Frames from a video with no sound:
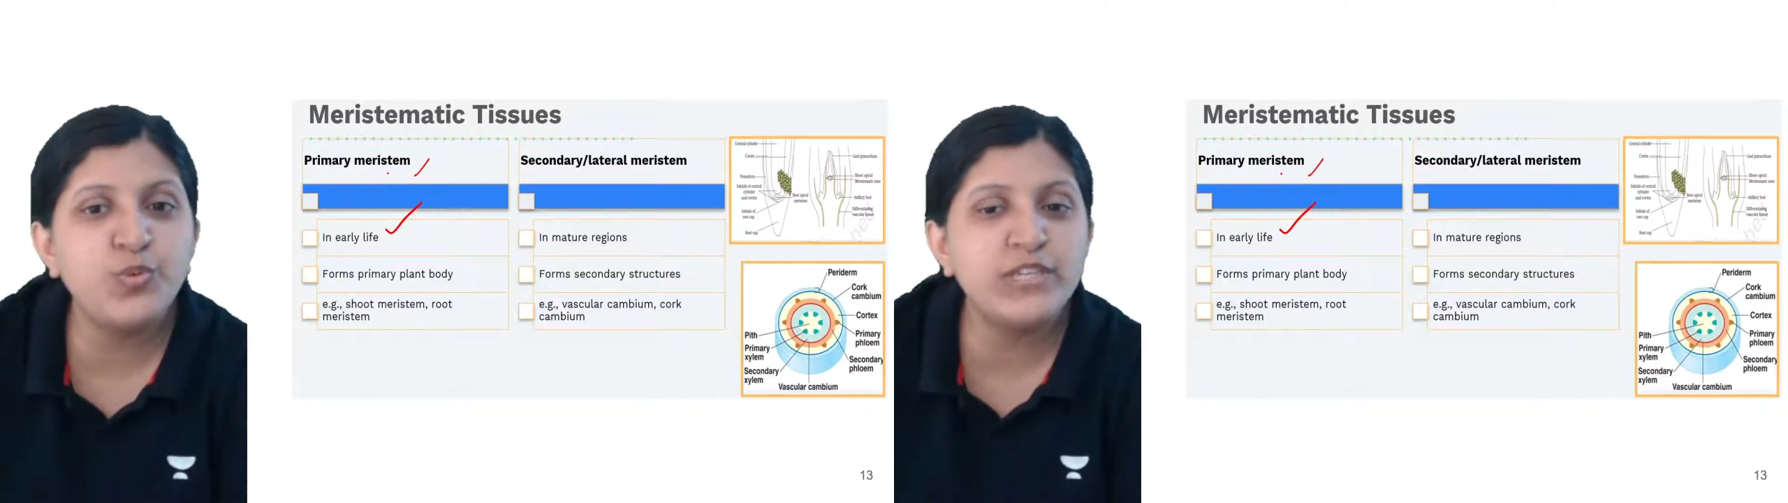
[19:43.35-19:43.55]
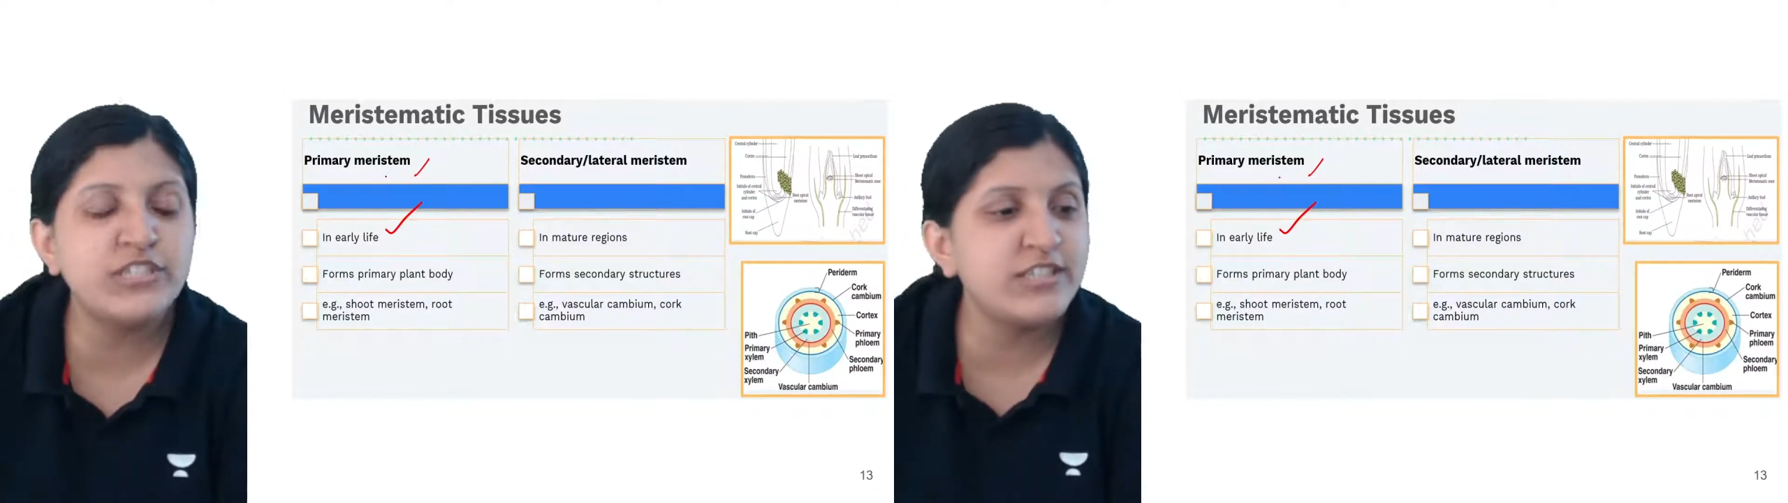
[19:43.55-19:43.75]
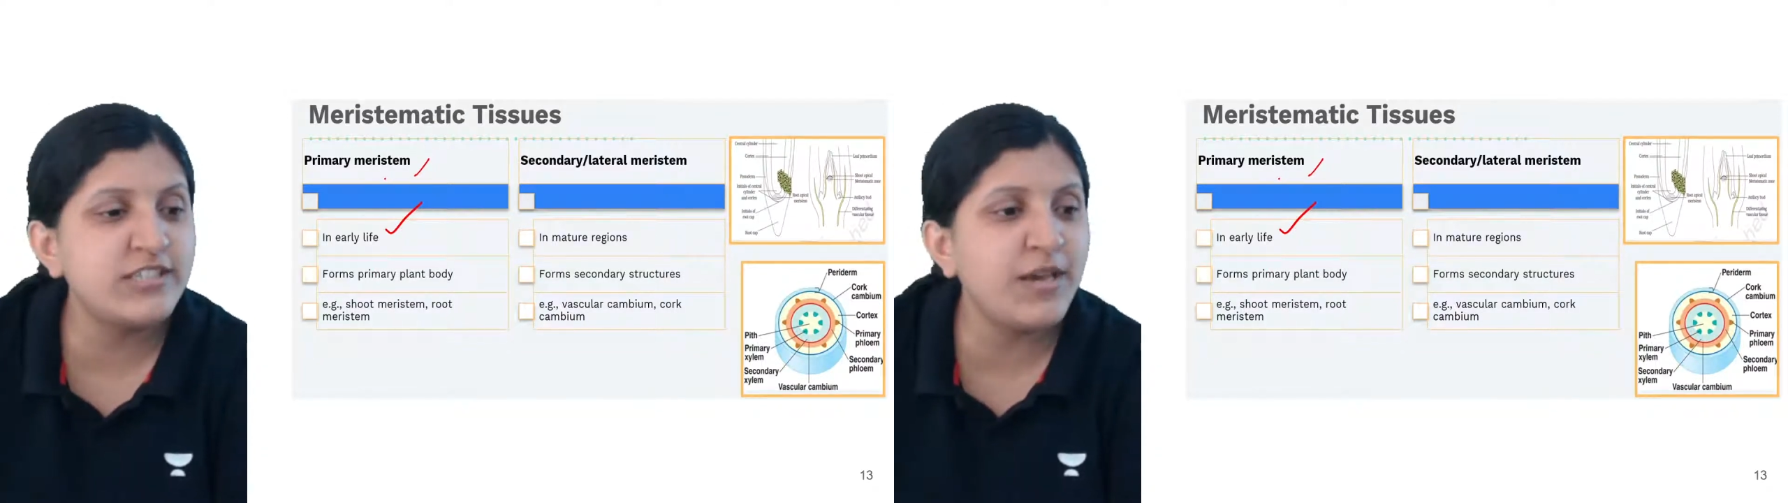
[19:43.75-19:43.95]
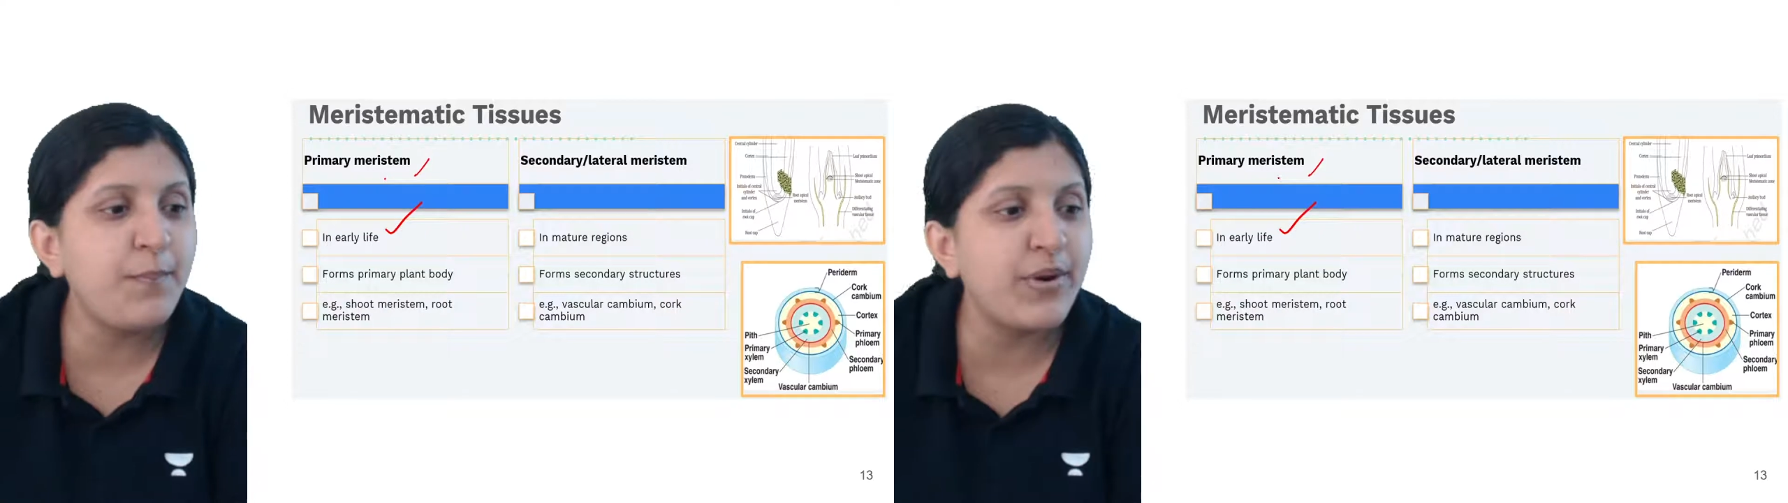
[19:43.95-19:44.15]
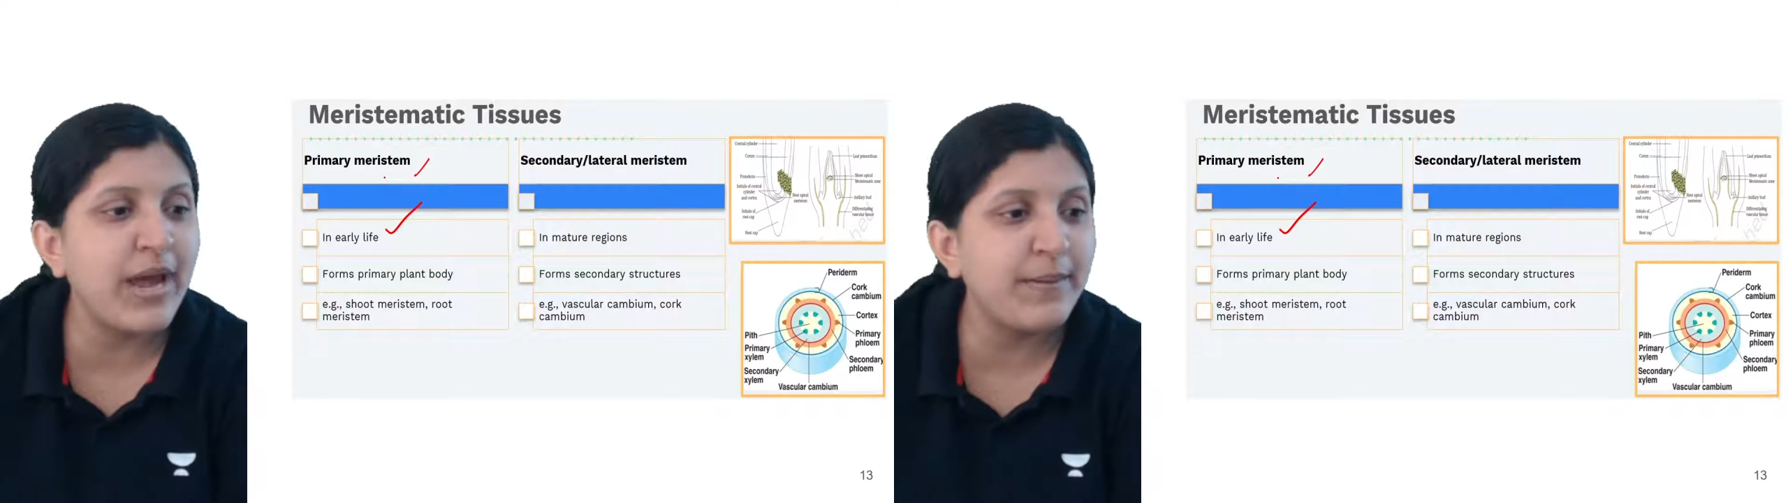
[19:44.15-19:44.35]
which is a
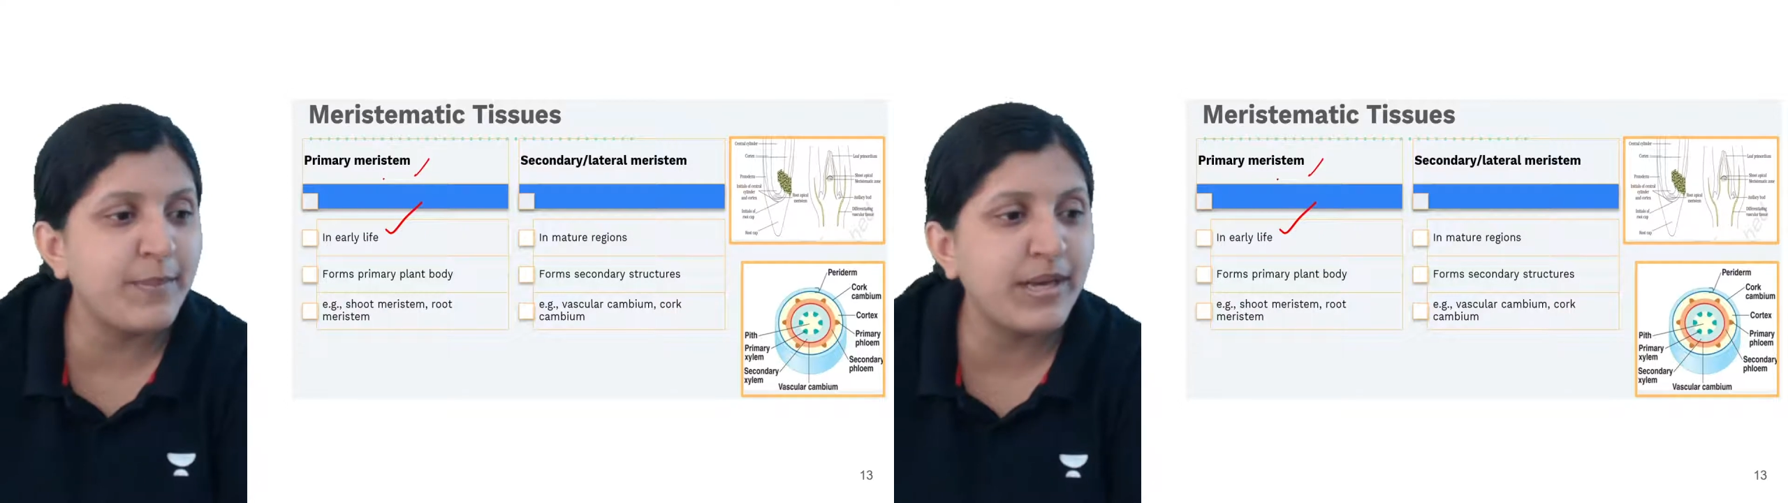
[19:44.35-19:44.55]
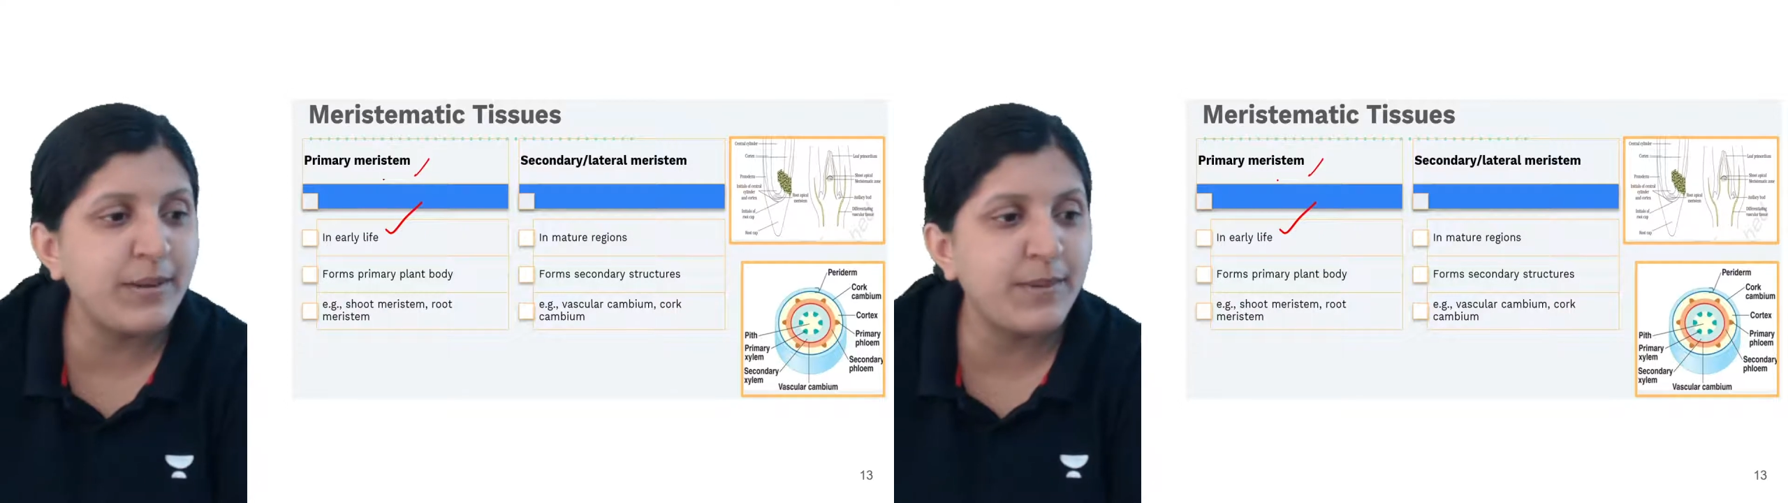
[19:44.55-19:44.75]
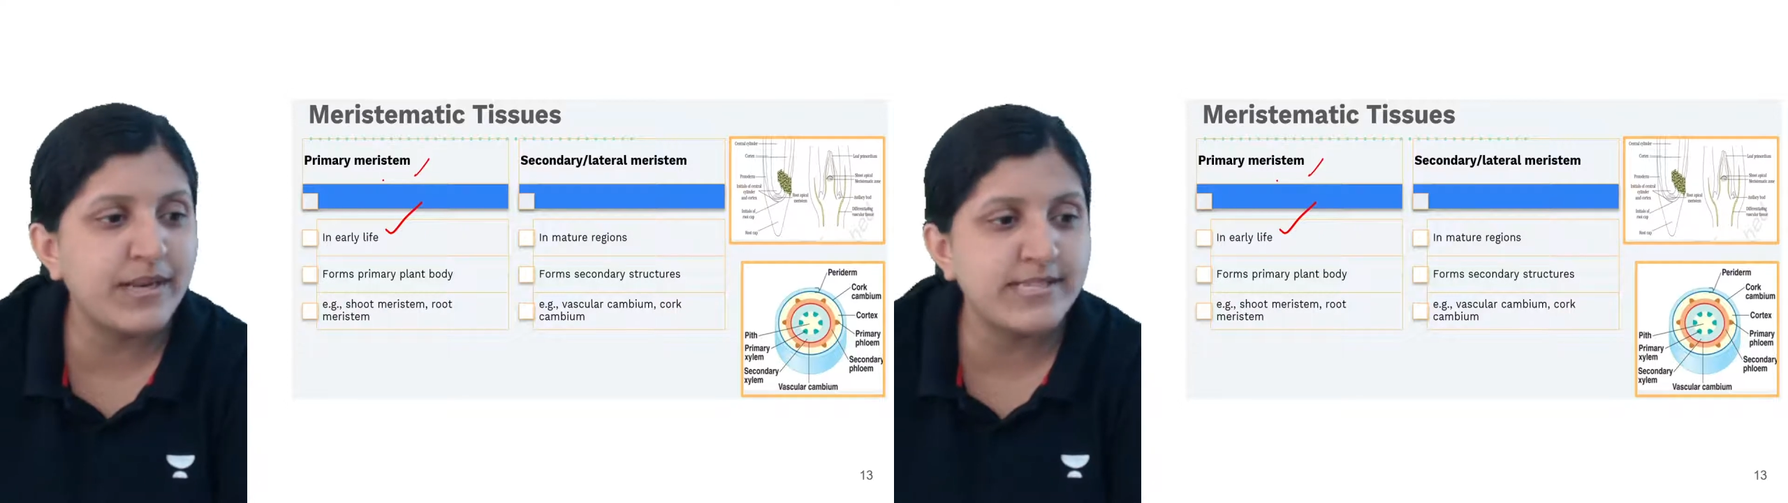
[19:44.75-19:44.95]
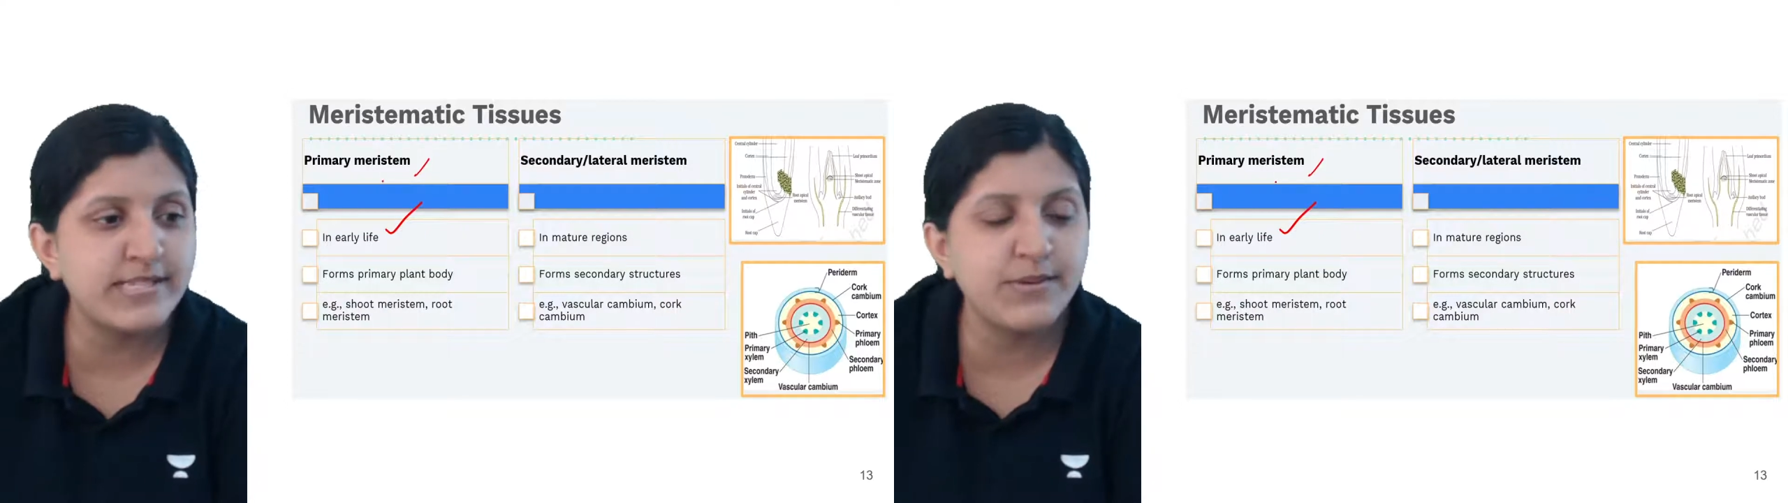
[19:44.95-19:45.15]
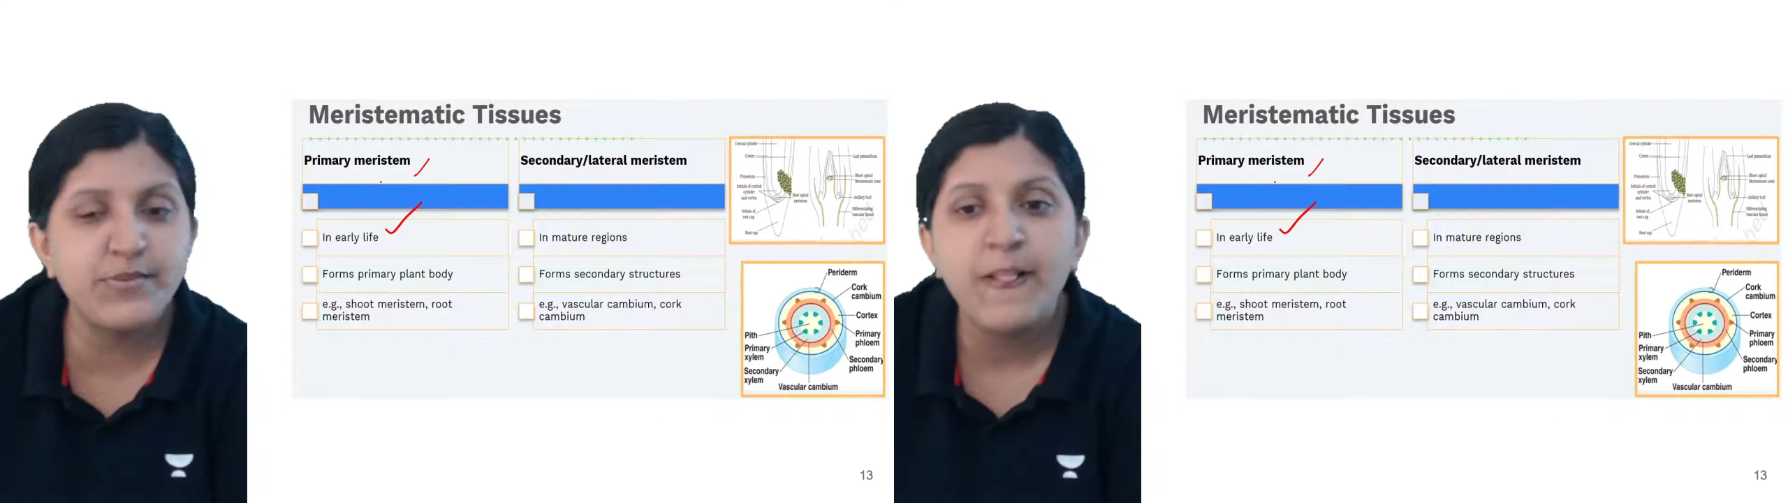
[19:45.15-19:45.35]
primary
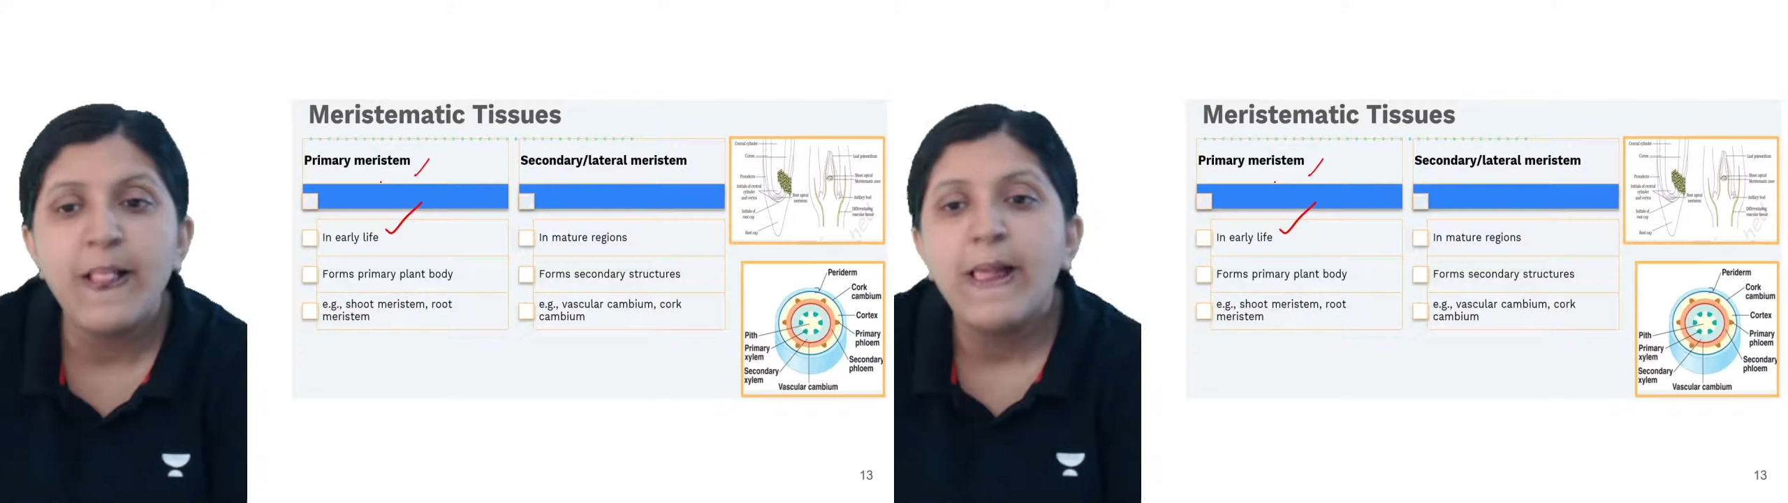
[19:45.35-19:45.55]
meristem,